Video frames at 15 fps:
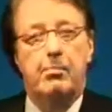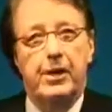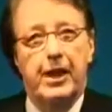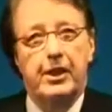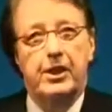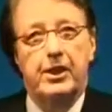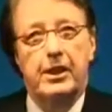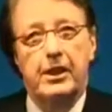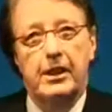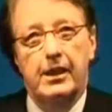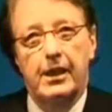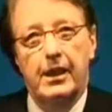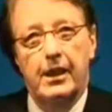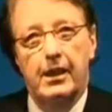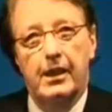PET
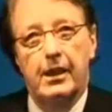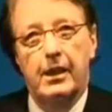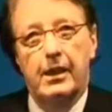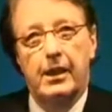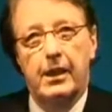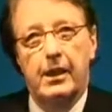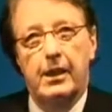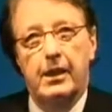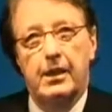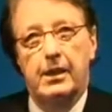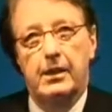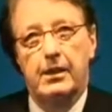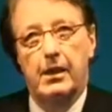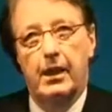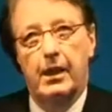CT
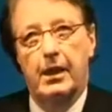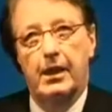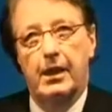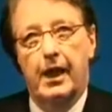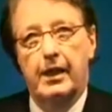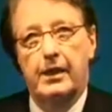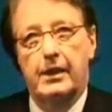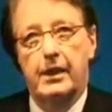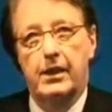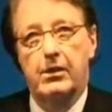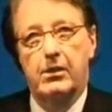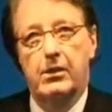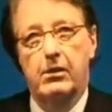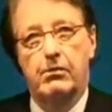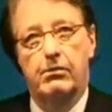is
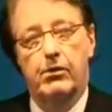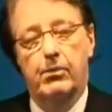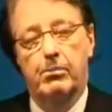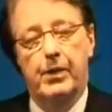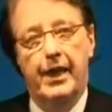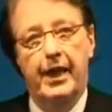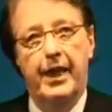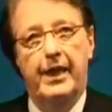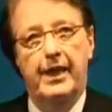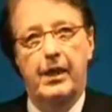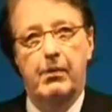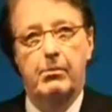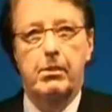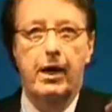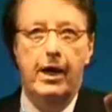ideal for picking
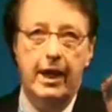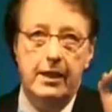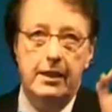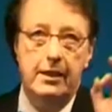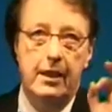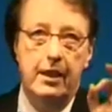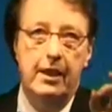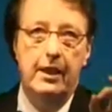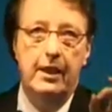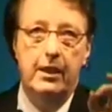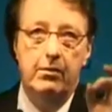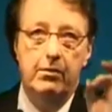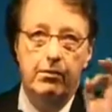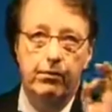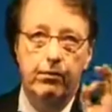up
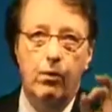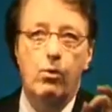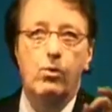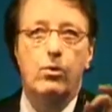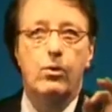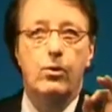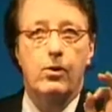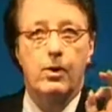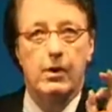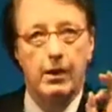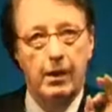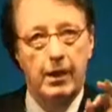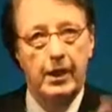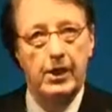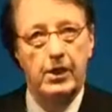isolated focal
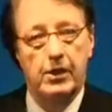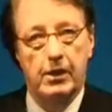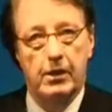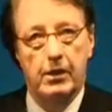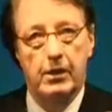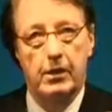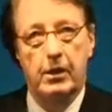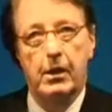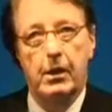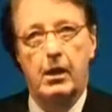lesions.